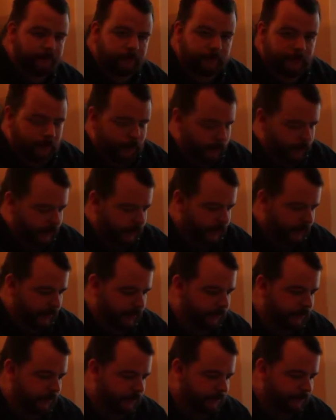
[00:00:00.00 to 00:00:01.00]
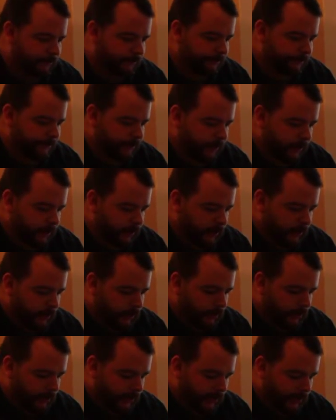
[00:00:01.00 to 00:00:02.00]
Stupid things.
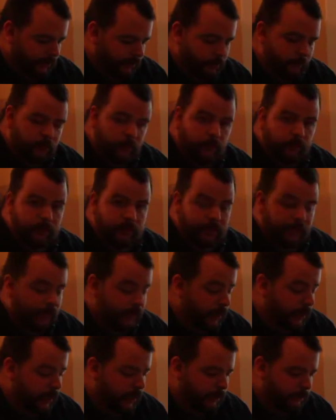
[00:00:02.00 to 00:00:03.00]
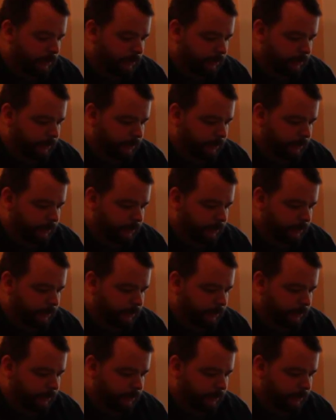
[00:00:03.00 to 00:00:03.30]
Alright, where was I?